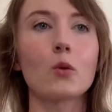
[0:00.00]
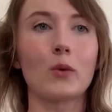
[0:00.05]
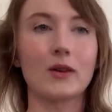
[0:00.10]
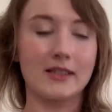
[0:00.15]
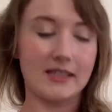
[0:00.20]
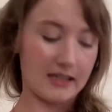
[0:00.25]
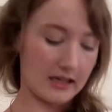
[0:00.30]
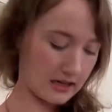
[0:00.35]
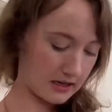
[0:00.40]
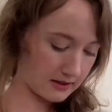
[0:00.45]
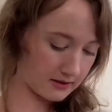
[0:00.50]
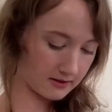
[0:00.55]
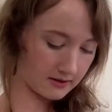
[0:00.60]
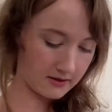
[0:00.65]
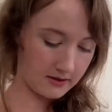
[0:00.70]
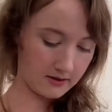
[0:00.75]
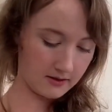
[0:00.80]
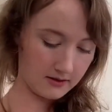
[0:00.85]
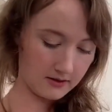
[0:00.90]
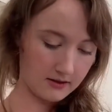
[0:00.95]
Once
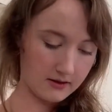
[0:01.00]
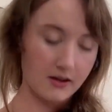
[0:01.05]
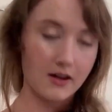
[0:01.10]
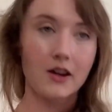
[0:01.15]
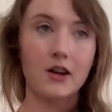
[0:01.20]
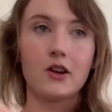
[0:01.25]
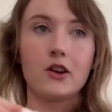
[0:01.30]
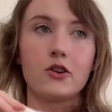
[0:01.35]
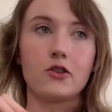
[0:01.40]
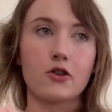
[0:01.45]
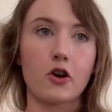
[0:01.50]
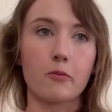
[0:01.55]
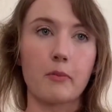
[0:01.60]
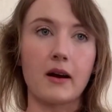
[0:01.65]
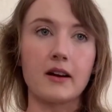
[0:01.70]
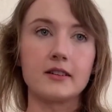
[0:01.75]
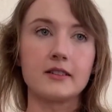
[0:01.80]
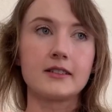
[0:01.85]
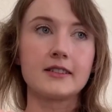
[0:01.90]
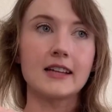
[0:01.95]
again, no
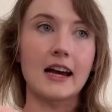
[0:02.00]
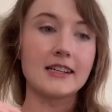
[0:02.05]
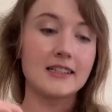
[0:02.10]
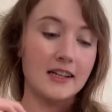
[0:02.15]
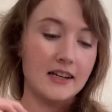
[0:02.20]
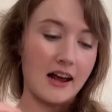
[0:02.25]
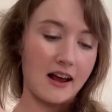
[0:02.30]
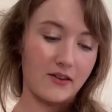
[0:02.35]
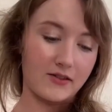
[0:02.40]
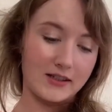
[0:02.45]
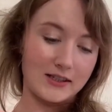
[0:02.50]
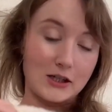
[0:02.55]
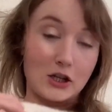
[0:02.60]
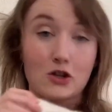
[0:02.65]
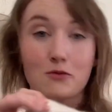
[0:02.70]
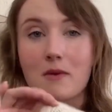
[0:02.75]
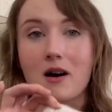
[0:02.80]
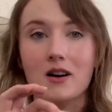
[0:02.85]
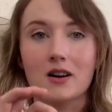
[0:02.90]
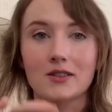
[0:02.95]
buttons. I did have
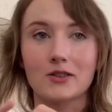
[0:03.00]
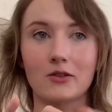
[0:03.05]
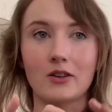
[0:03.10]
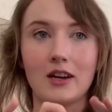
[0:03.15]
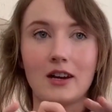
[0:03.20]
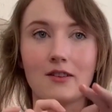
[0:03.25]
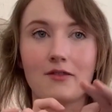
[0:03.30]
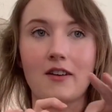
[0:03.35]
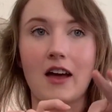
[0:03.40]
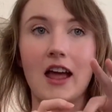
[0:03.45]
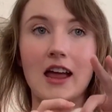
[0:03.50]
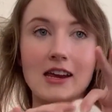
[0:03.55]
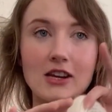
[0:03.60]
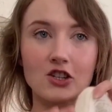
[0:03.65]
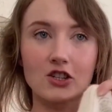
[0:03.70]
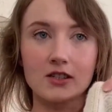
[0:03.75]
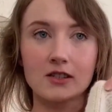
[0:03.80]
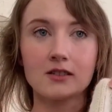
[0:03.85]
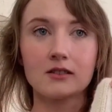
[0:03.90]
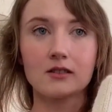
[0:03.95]
stitch markers on here for
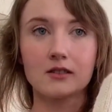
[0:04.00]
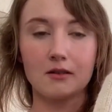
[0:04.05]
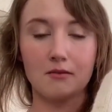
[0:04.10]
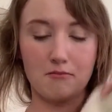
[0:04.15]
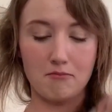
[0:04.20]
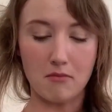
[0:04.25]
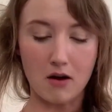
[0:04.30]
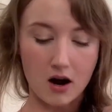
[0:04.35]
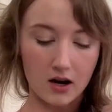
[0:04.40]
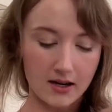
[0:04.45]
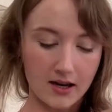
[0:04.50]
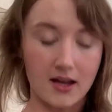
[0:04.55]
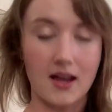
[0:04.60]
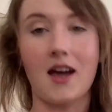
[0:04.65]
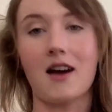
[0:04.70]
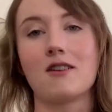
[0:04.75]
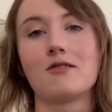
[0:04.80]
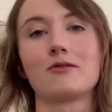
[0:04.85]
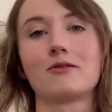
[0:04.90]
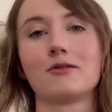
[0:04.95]
ages,
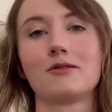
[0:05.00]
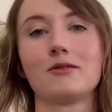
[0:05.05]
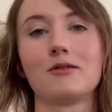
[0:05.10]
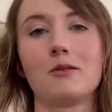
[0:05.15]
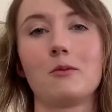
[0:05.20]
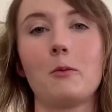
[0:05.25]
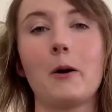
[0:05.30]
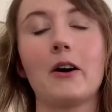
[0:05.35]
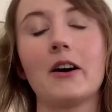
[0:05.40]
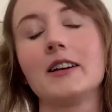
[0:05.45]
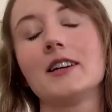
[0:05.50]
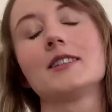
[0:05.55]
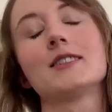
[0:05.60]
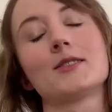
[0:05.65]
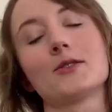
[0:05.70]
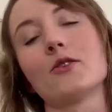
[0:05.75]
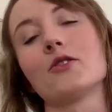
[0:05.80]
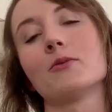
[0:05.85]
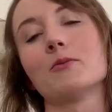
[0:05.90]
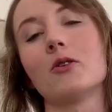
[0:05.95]
marking out where I need
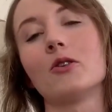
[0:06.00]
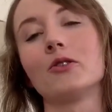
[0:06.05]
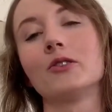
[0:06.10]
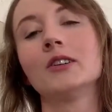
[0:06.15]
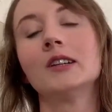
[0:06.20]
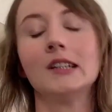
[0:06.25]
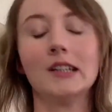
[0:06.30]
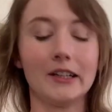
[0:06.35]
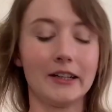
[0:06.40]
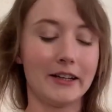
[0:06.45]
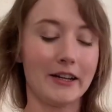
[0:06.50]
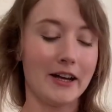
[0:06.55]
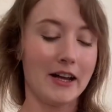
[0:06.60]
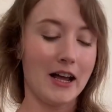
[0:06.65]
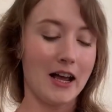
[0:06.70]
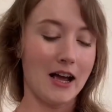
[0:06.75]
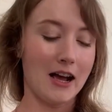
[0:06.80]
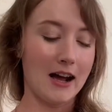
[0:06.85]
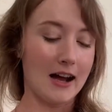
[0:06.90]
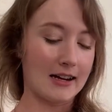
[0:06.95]
to sew them on.
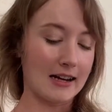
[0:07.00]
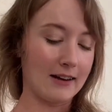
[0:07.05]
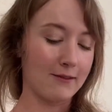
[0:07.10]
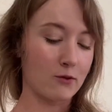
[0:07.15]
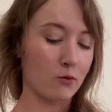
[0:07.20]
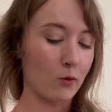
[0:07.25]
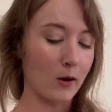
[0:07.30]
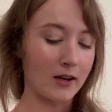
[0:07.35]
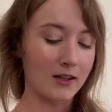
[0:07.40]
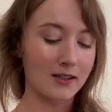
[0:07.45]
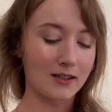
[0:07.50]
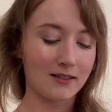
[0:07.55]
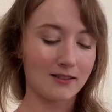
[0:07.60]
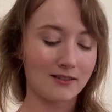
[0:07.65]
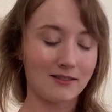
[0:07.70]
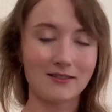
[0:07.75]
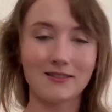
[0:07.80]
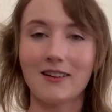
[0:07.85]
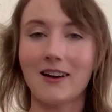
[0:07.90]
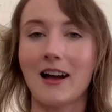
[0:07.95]
And I even went
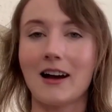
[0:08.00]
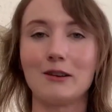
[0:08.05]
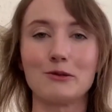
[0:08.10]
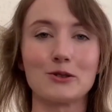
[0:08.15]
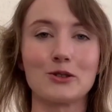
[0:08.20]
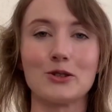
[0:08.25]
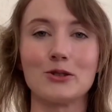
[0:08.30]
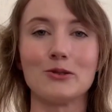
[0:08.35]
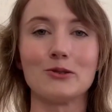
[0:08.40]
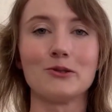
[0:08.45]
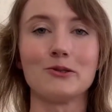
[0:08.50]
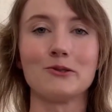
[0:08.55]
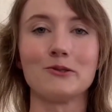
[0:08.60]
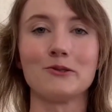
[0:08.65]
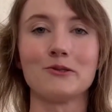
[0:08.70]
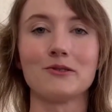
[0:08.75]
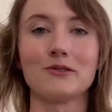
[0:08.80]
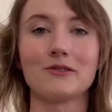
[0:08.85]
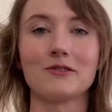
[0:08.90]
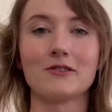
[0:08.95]
out
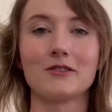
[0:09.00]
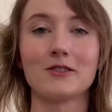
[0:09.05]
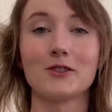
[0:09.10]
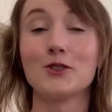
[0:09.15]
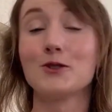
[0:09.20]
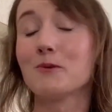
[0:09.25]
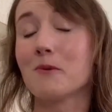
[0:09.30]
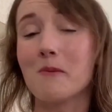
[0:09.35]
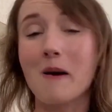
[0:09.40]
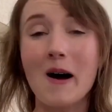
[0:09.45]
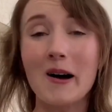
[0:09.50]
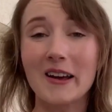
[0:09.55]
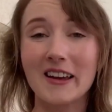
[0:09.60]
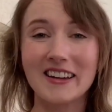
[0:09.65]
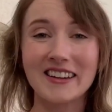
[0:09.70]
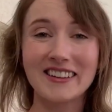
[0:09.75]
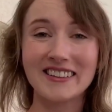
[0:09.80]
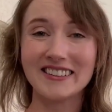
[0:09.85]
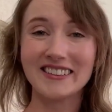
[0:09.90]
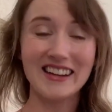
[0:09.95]
to
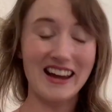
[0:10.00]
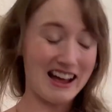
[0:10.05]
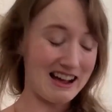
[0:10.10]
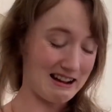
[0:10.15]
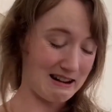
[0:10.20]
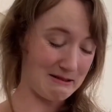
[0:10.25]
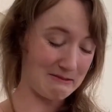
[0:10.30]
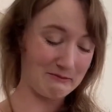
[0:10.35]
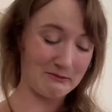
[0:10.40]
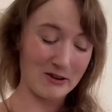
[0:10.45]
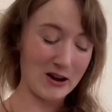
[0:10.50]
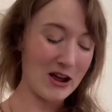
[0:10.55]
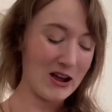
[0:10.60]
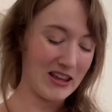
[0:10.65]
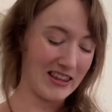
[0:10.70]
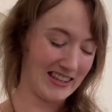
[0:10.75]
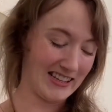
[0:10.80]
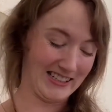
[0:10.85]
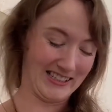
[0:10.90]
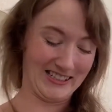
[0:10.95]
supermarket
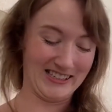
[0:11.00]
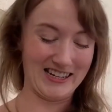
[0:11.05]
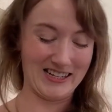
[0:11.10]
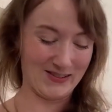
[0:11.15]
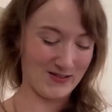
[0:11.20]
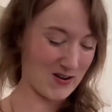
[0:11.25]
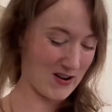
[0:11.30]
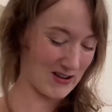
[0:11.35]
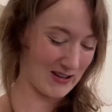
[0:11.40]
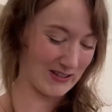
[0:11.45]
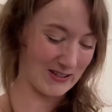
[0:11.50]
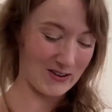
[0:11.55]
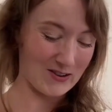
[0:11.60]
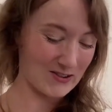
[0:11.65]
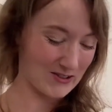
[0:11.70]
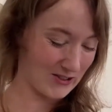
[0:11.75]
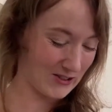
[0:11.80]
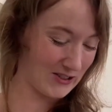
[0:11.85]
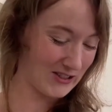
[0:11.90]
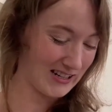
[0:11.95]
with the stitch markers
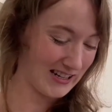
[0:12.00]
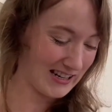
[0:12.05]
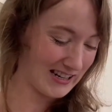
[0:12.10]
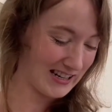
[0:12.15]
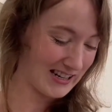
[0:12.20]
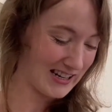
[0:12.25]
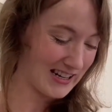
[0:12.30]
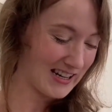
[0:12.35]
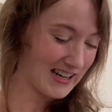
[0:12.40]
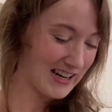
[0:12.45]
on.